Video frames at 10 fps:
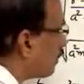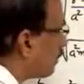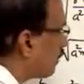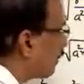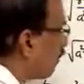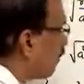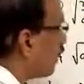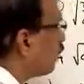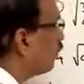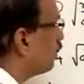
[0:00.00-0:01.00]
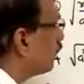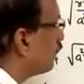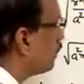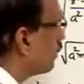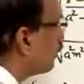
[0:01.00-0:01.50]
We know
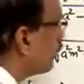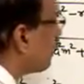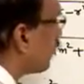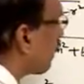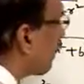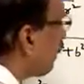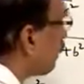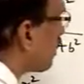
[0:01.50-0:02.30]
if this is